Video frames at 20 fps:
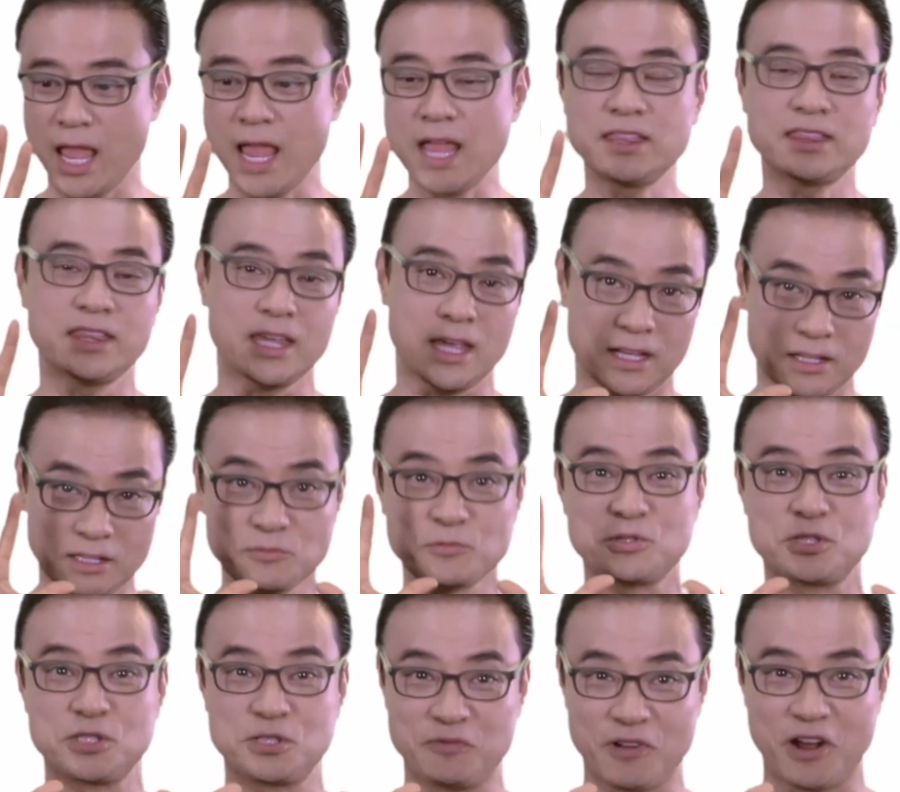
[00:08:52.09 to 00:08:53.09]
8 things,
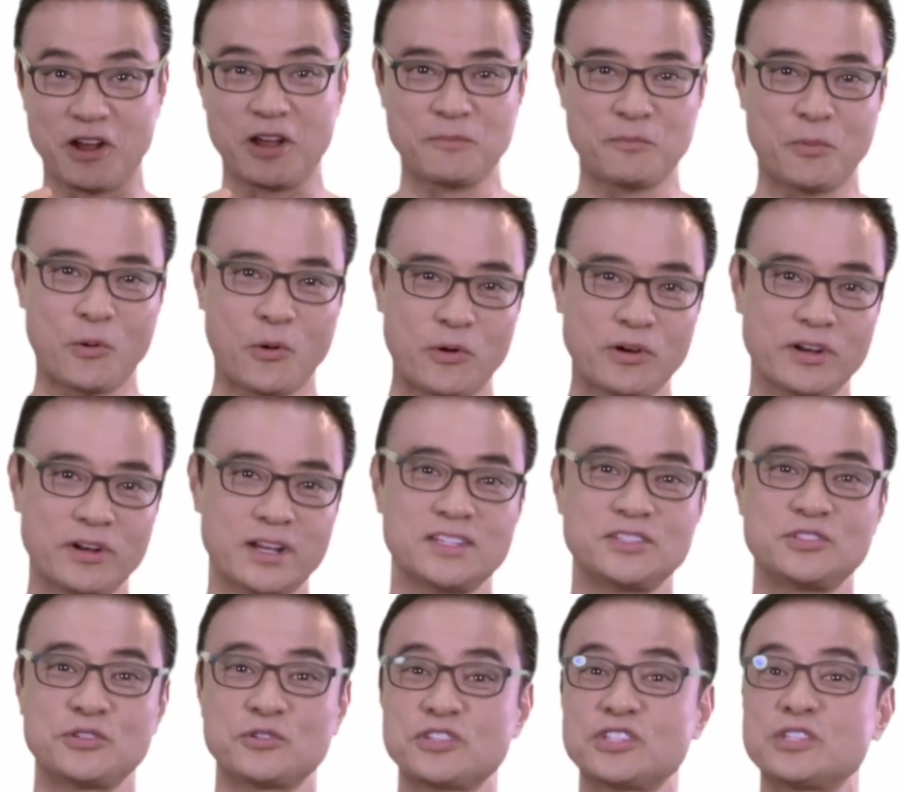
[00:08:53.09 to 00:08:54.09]
which is very important, is
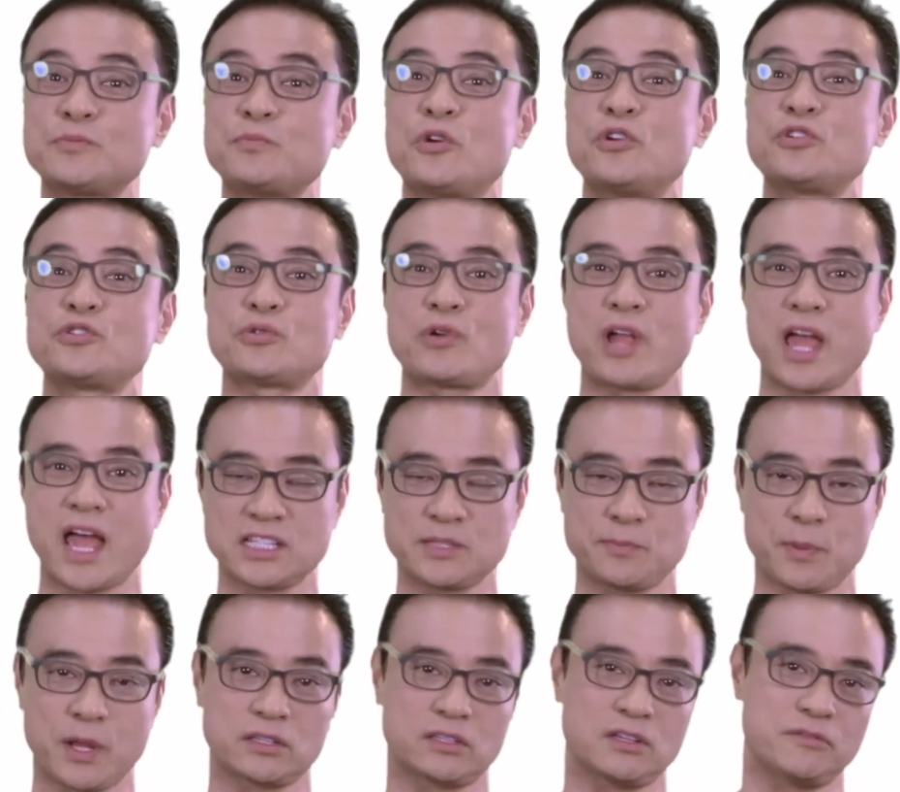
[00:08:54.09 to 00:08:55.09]
your spiritual
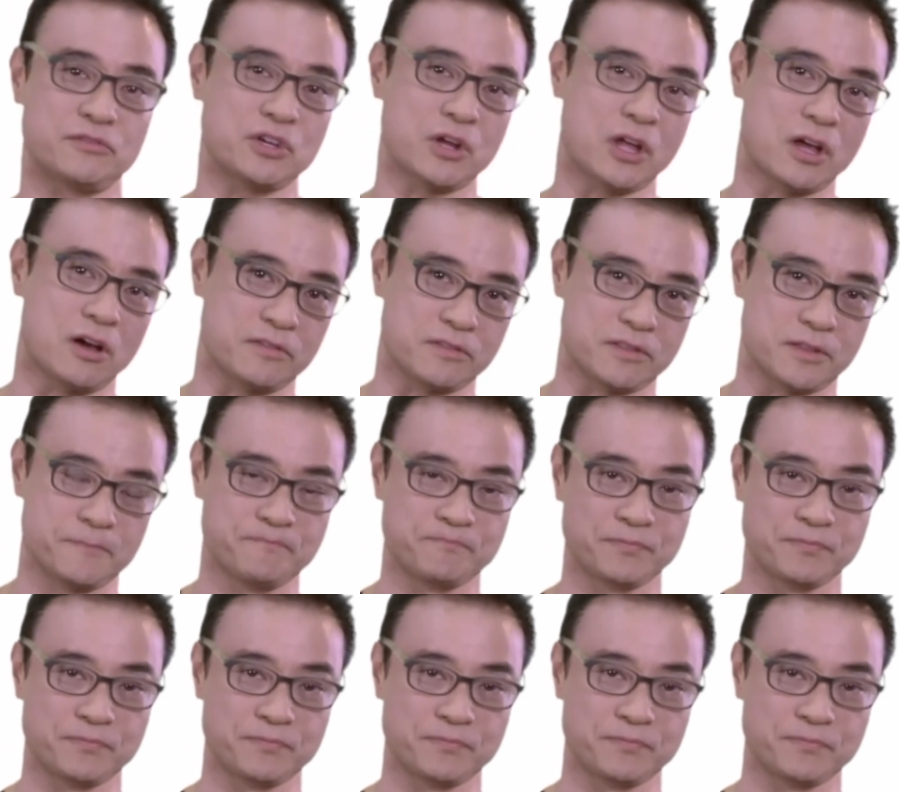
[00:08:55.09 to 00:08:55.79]
aspect of your health.